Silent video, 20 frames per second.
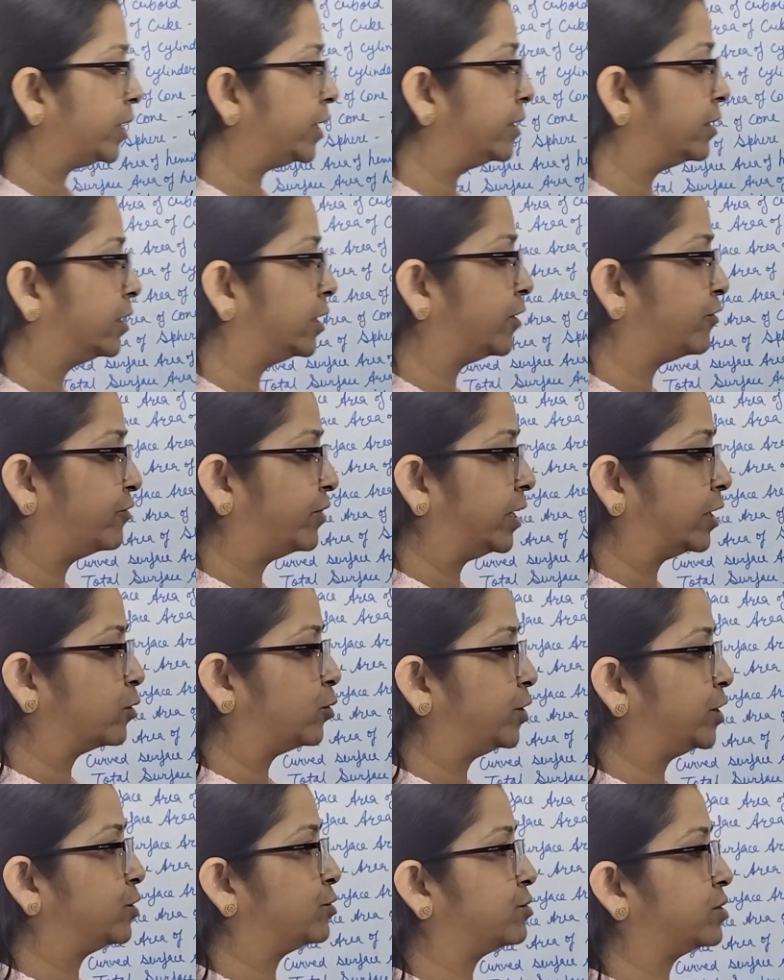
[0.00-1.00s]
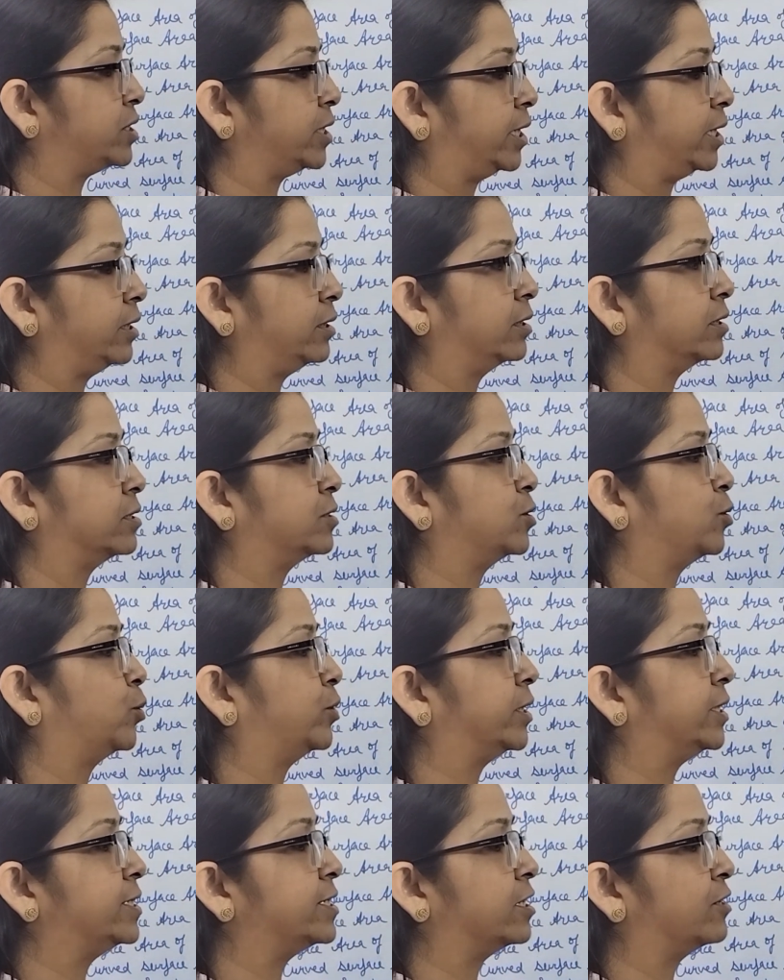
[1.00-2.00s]
here, if we are going to see this
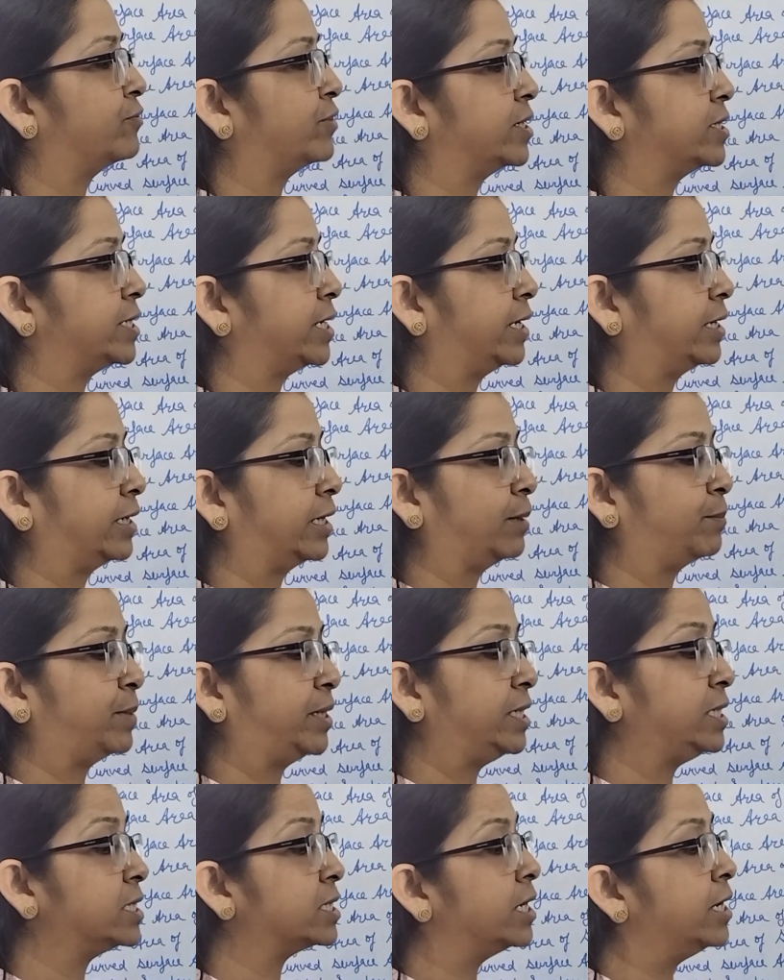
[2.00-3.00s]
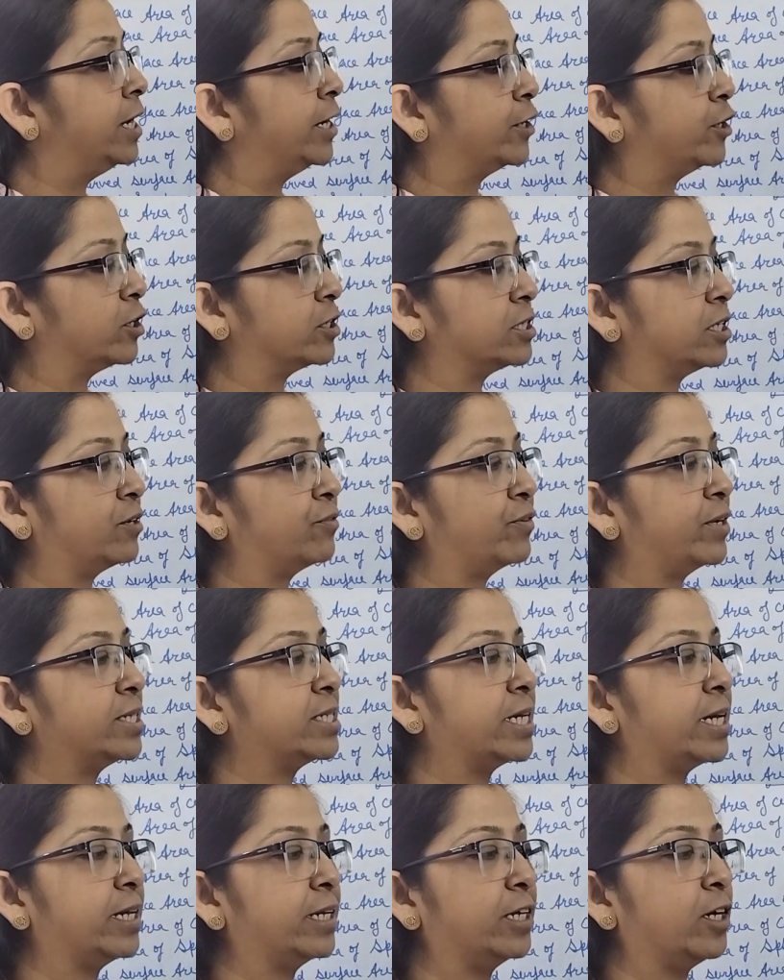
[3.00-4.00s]
total surface area, means your surface
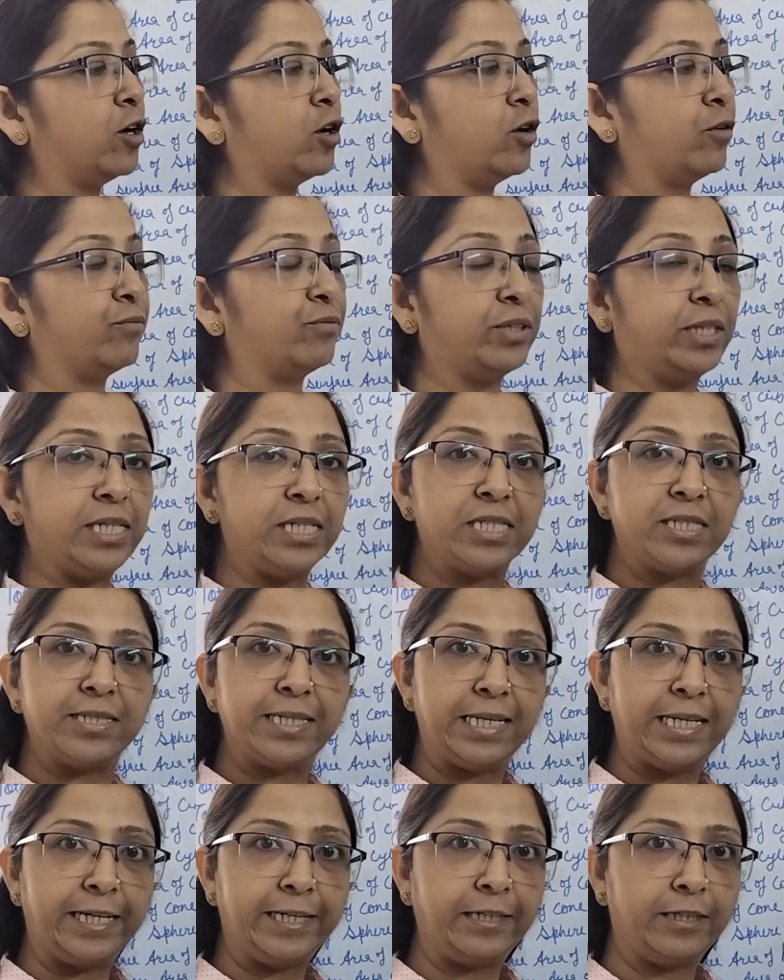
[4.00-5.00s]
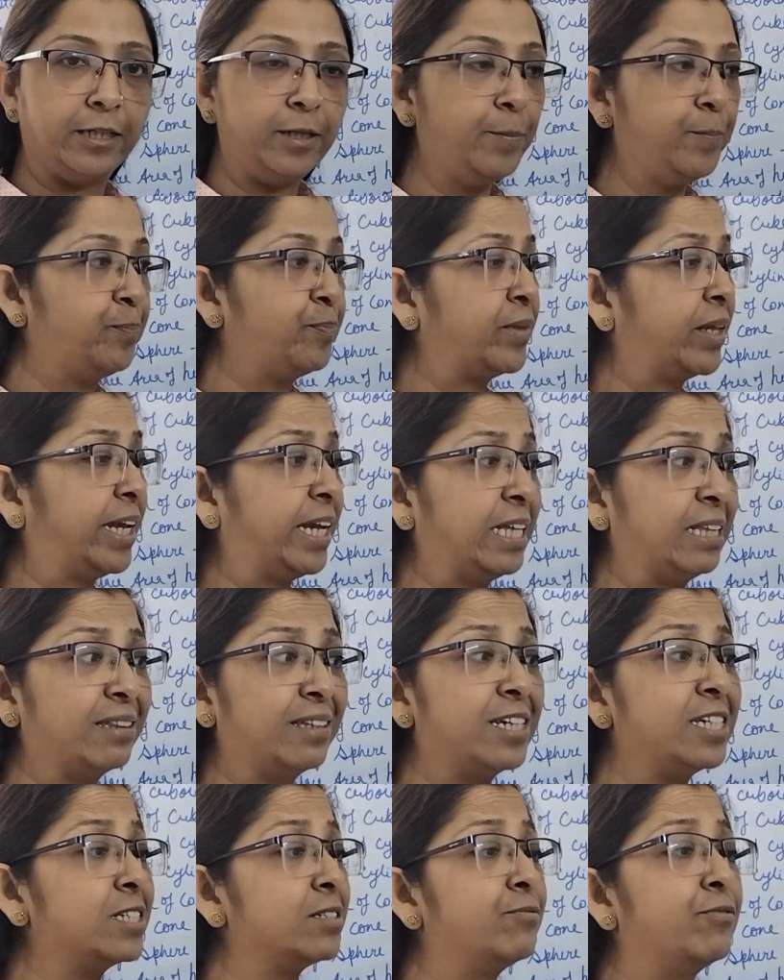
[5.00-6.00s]
area of this cylinder. In
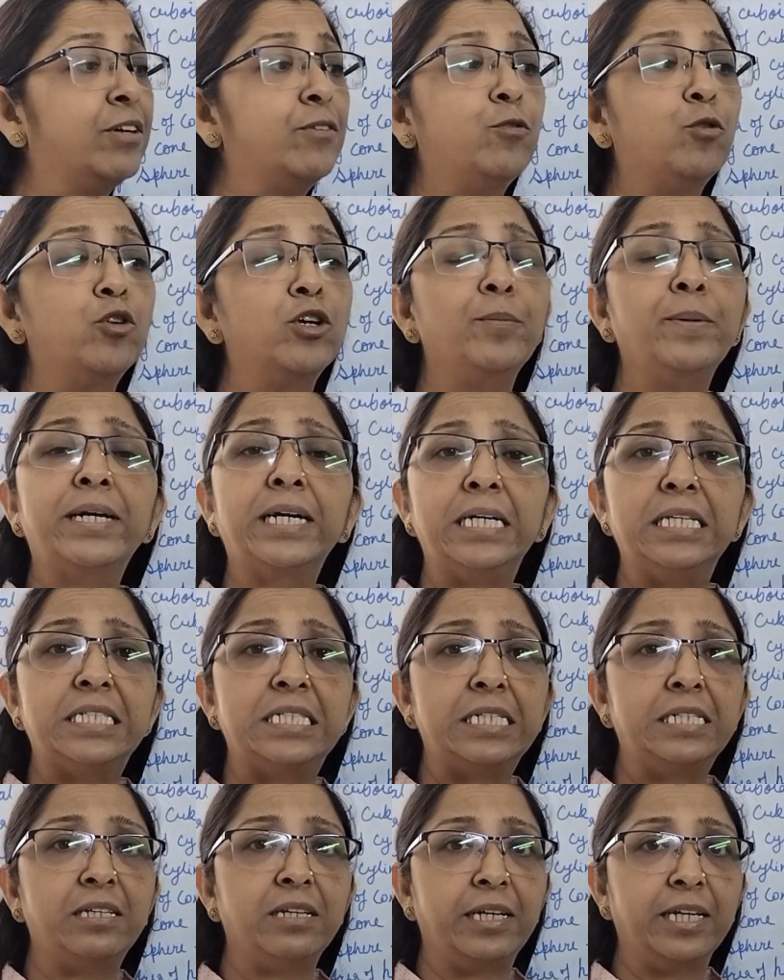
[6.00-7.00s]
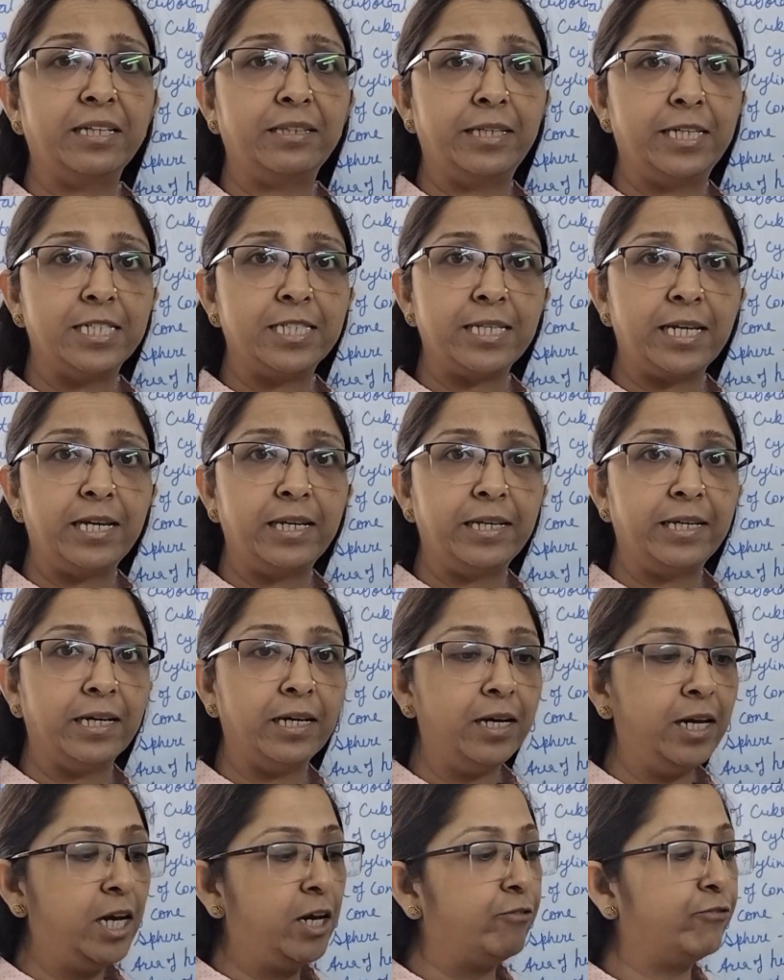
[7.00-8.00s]
this we won't be considering this area,
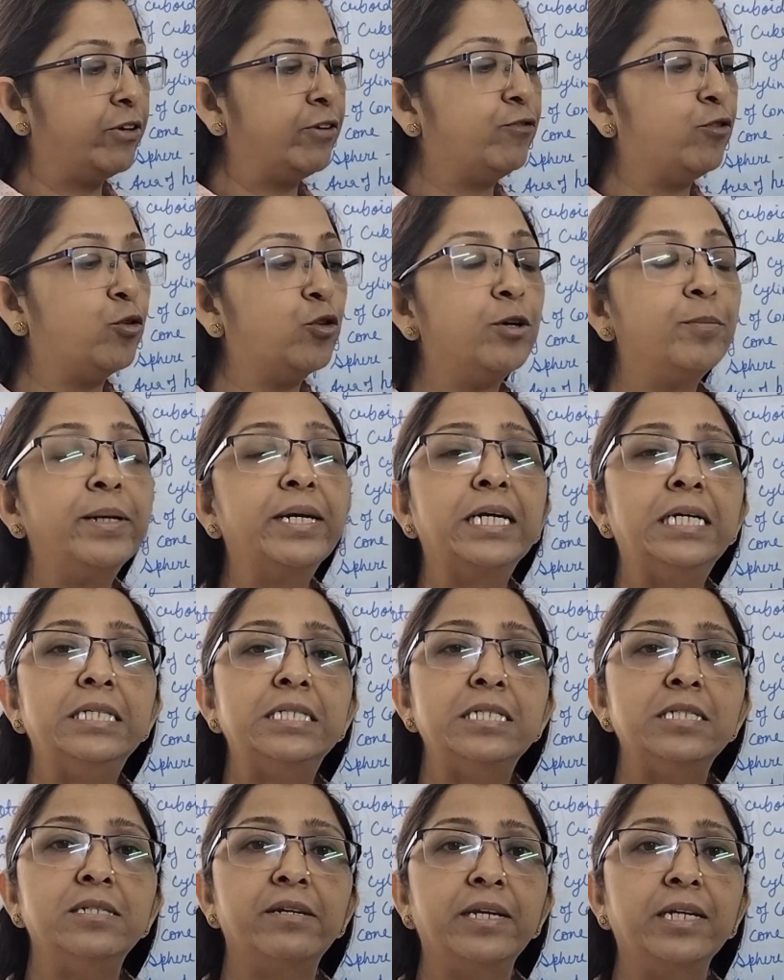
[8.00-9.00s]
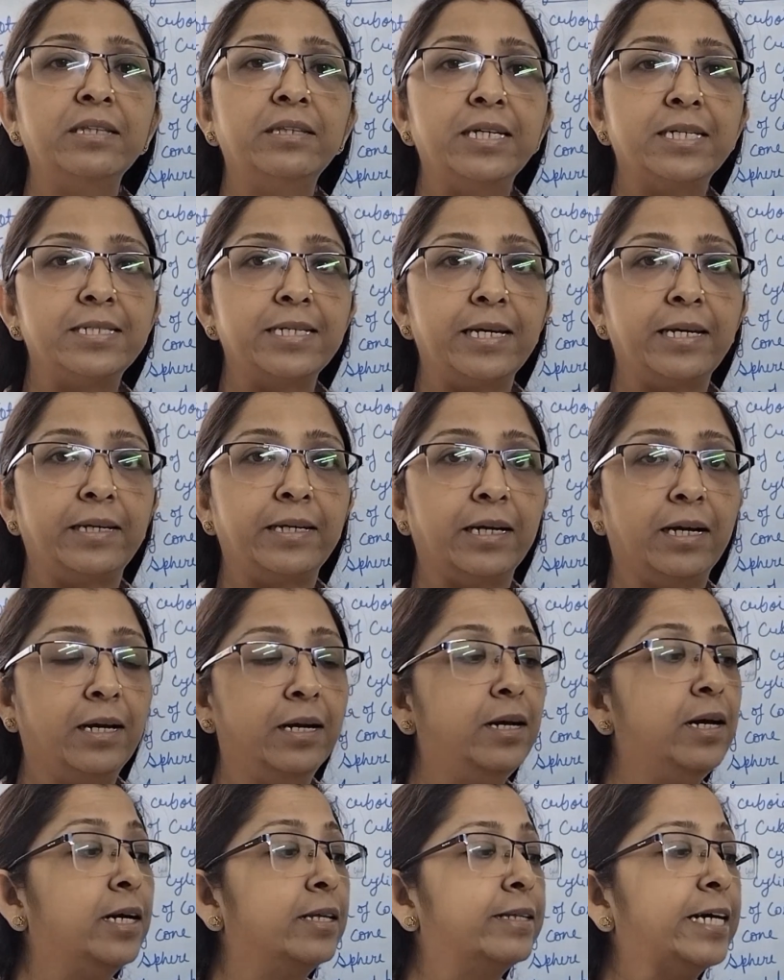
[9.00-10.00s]
we won't be considering this area.
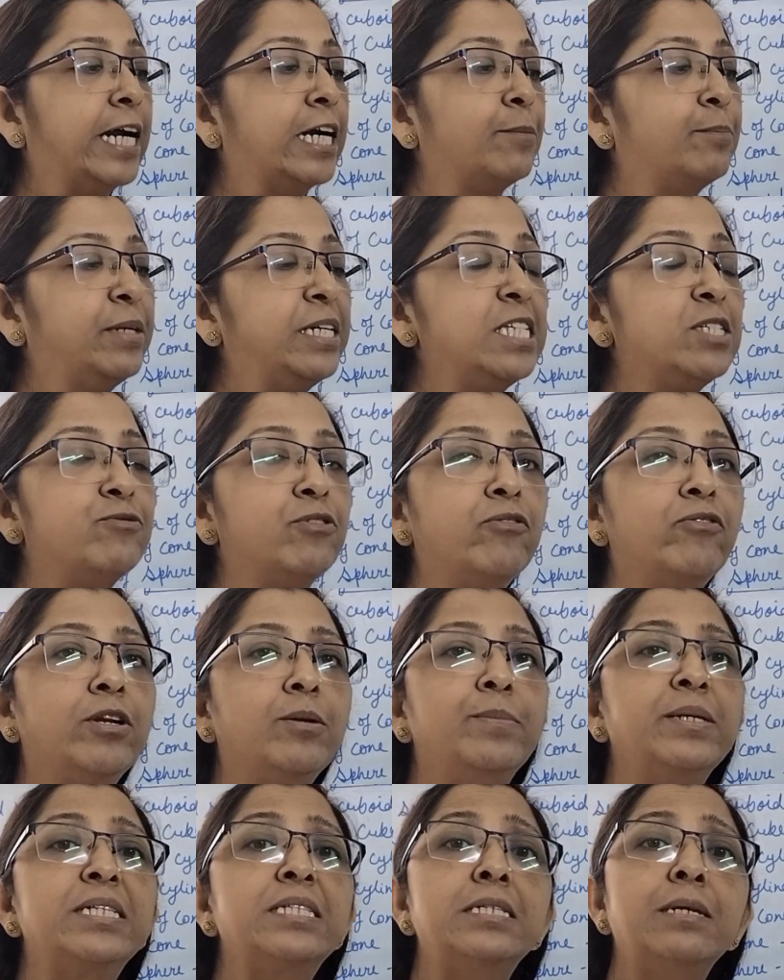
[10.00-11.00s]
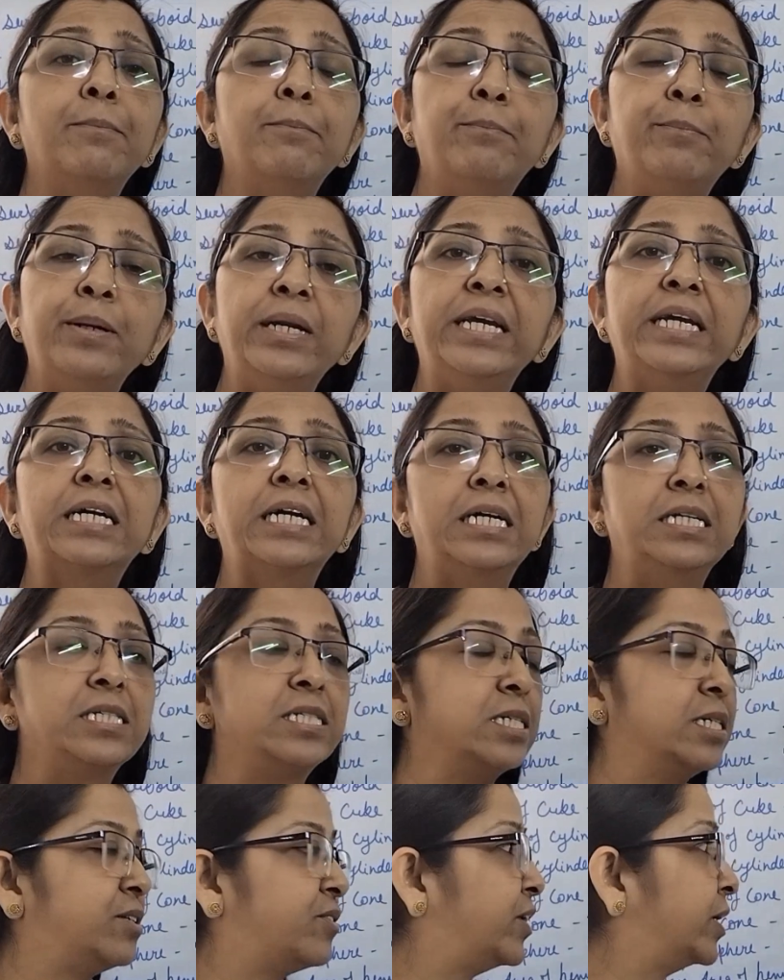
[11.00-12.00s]
That means we will be simply
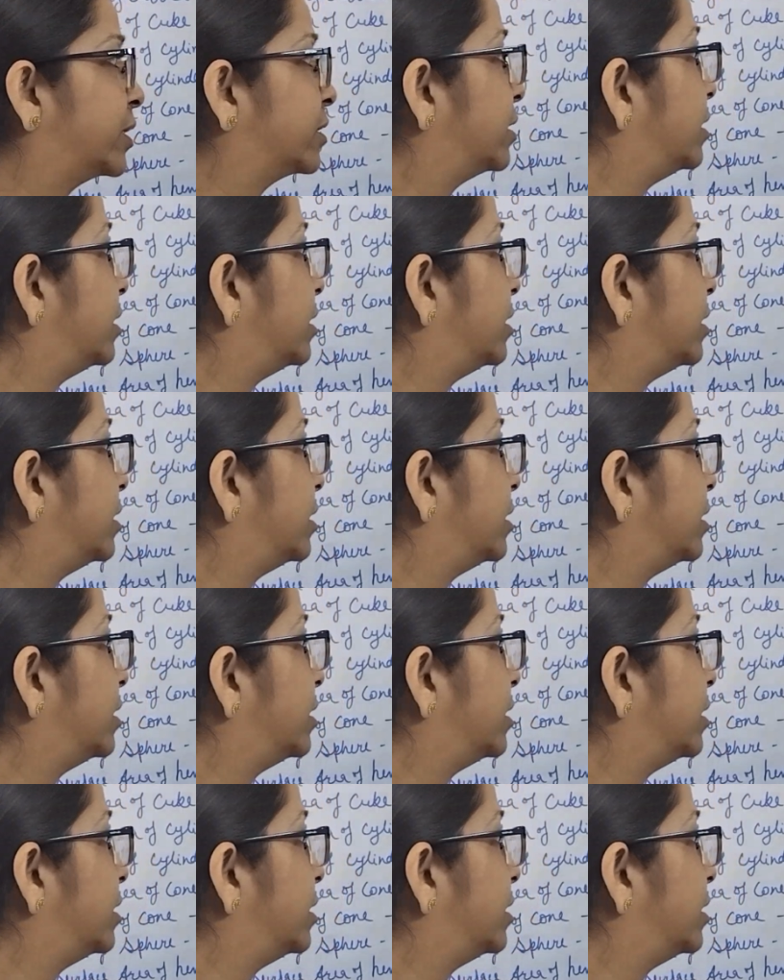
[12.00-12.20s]
considering